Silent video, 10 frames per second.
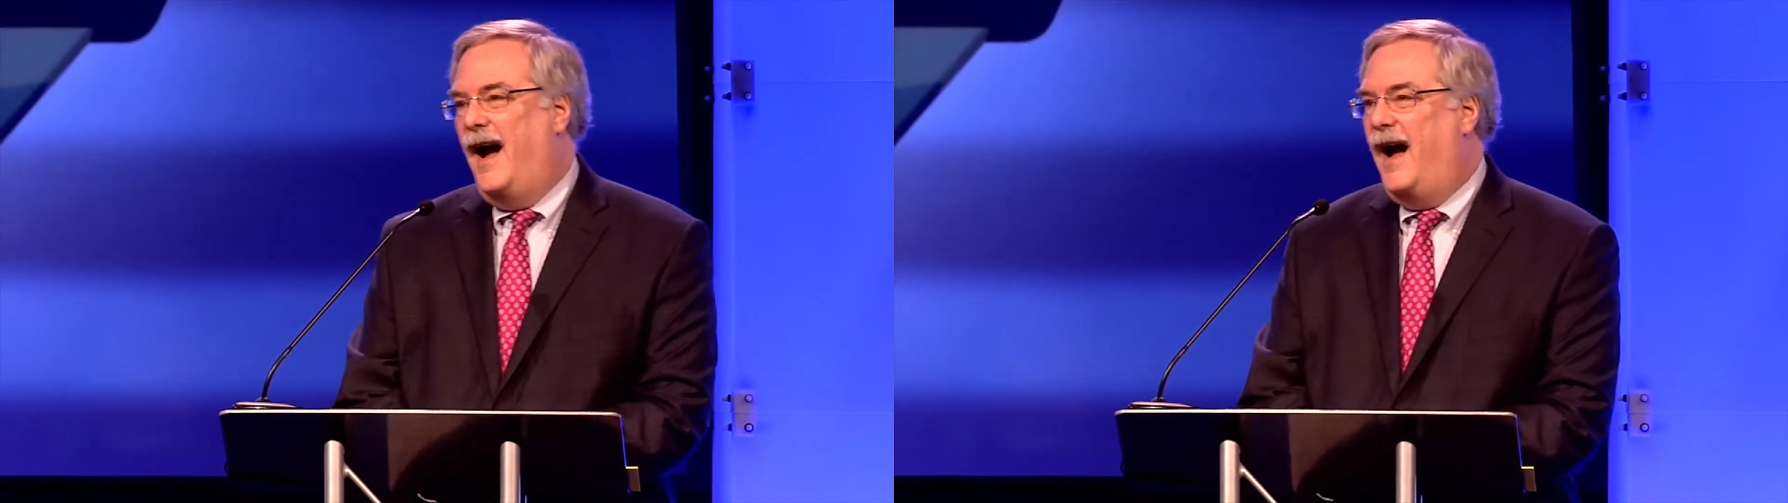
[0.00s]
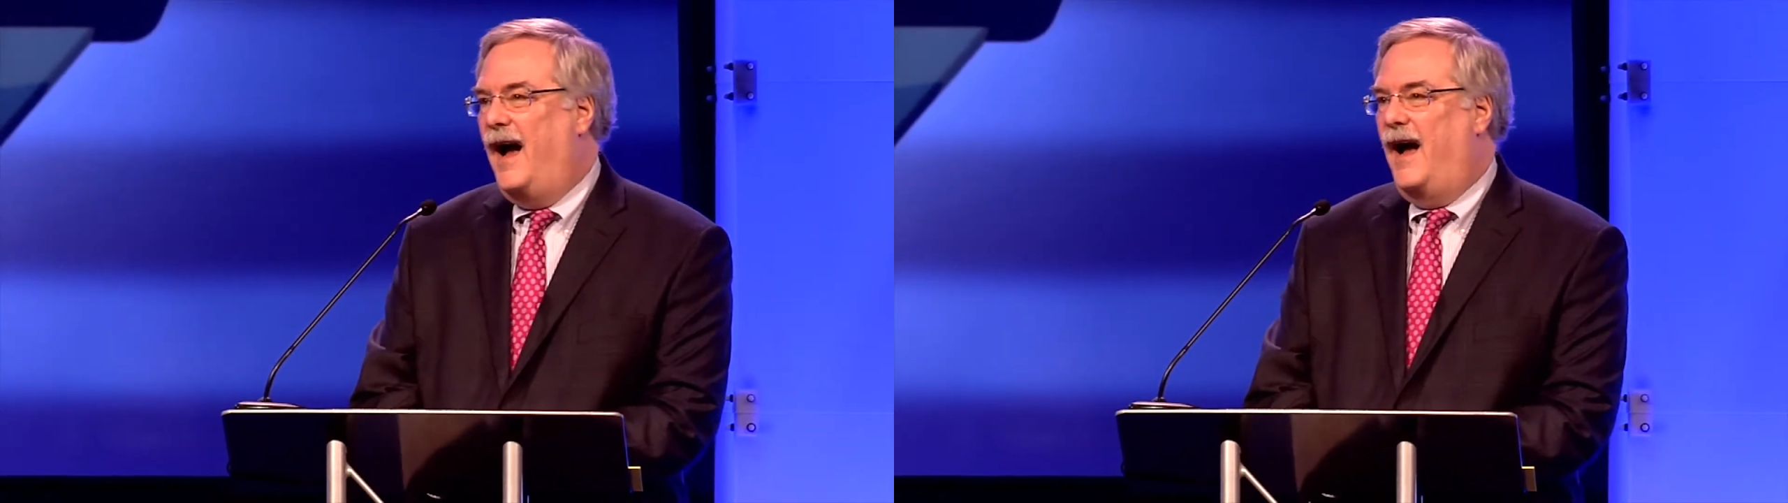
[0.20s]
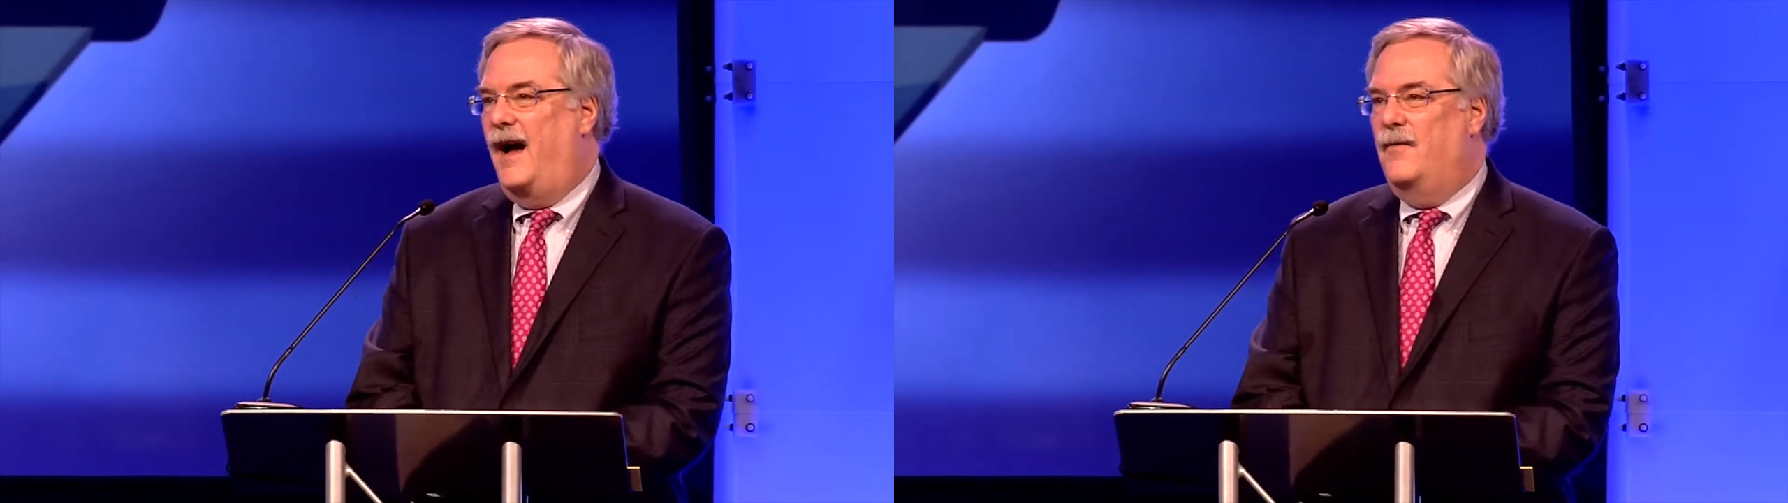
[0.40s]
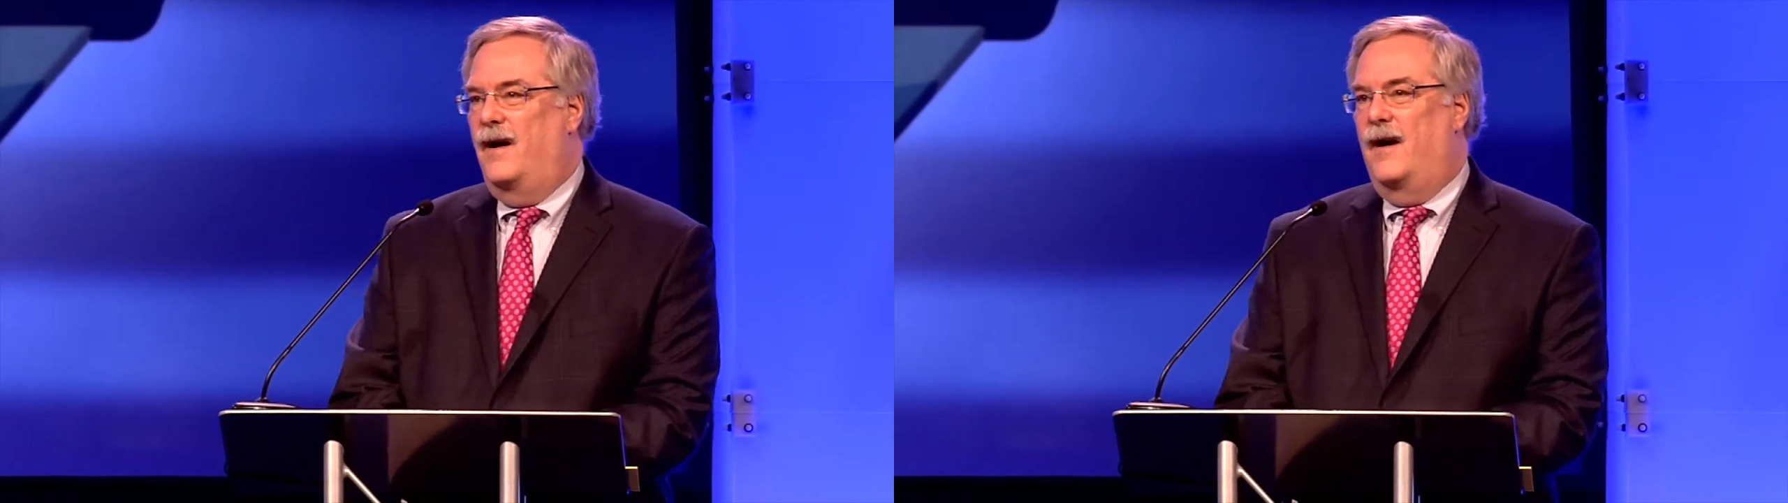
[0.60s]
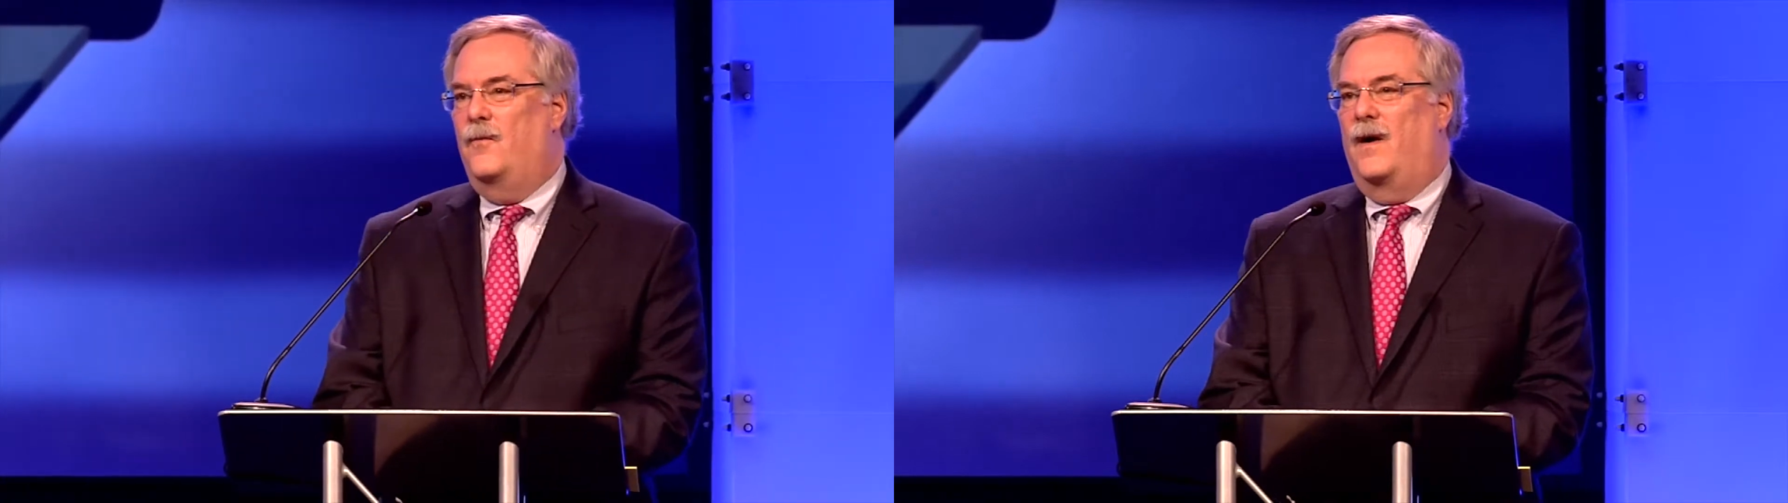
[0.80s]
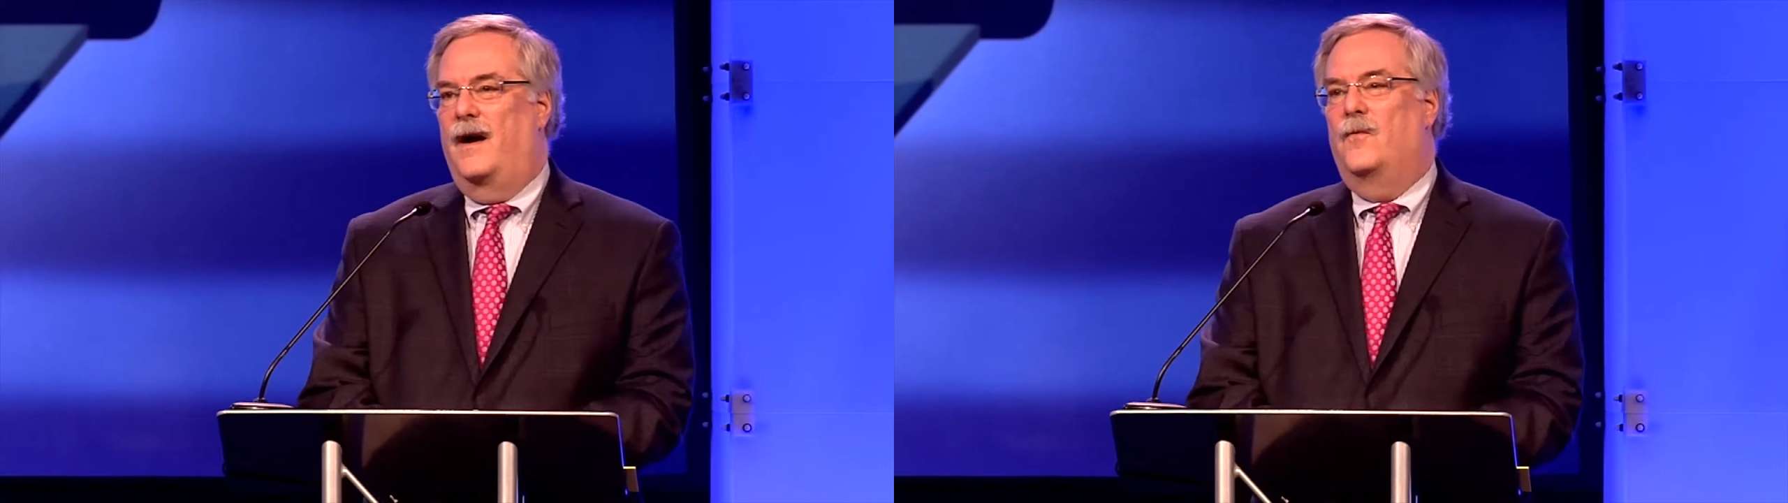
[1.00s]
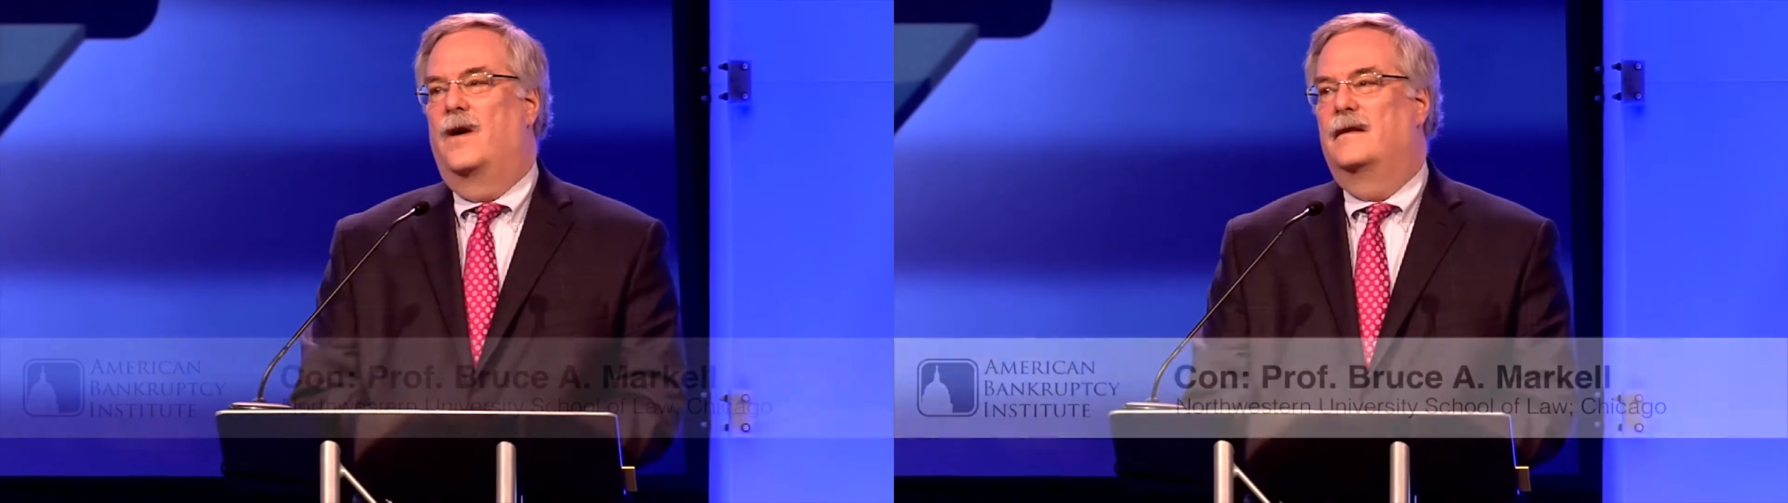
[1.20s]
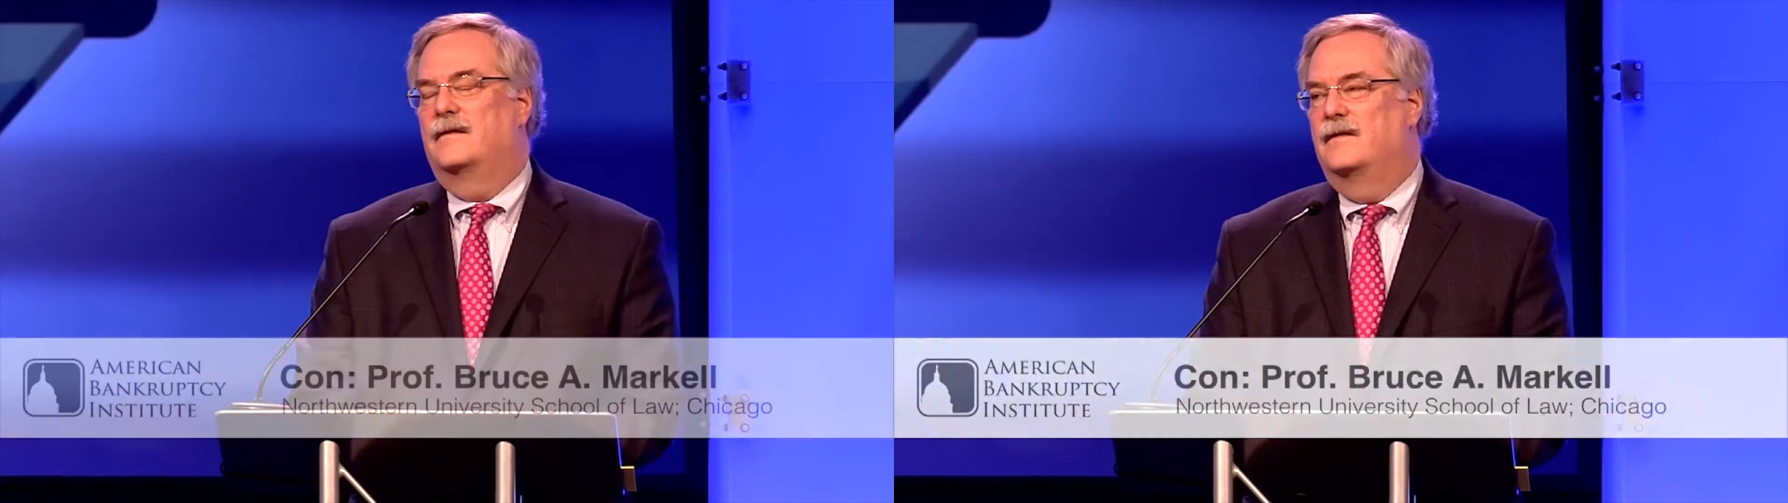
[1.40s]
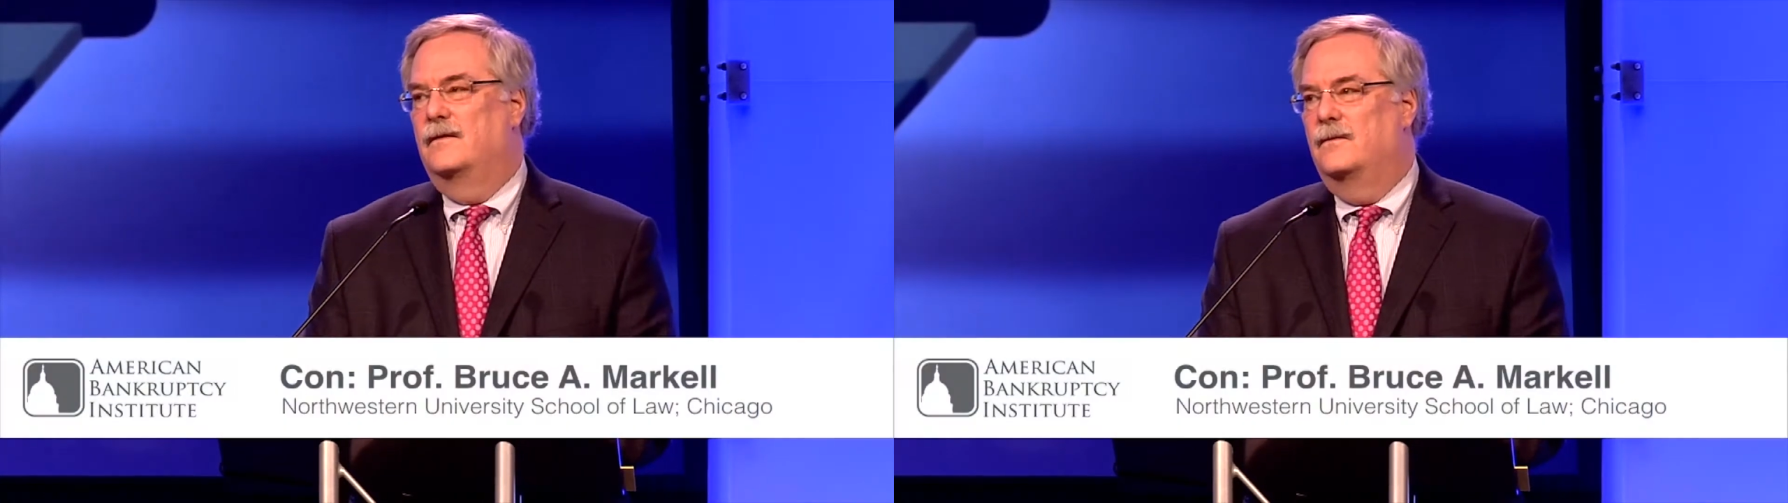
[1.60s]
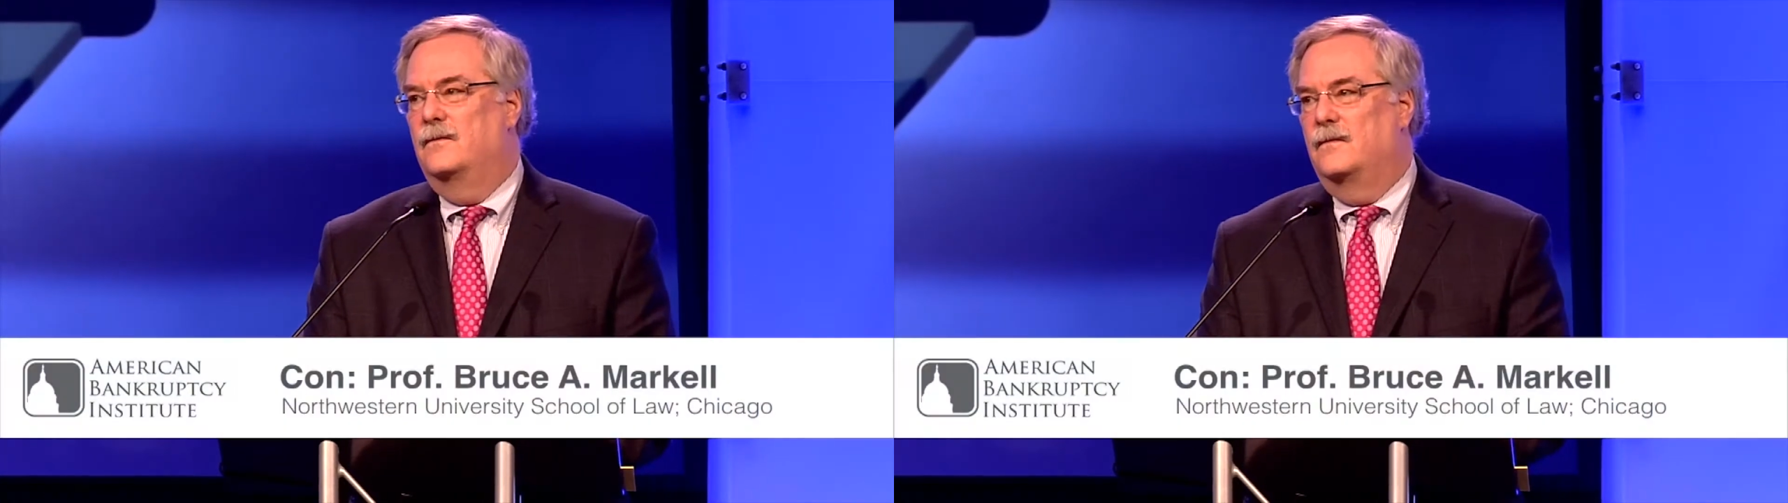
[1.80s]
I want
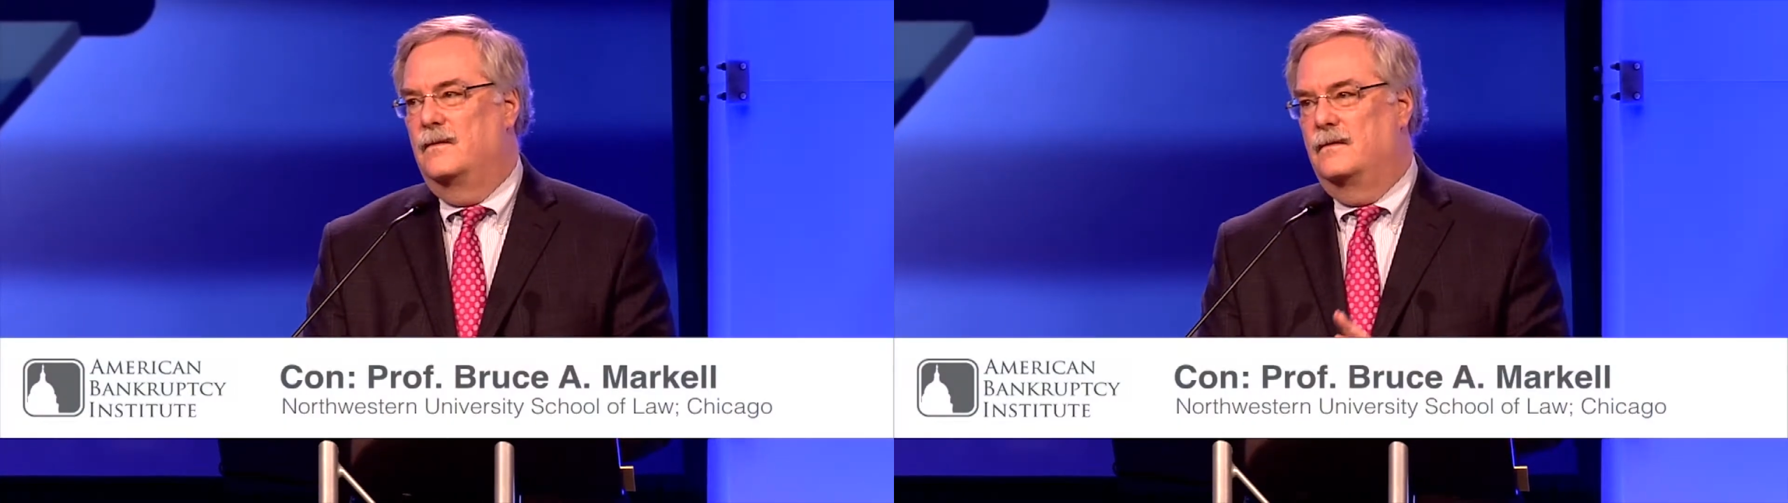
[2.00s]
to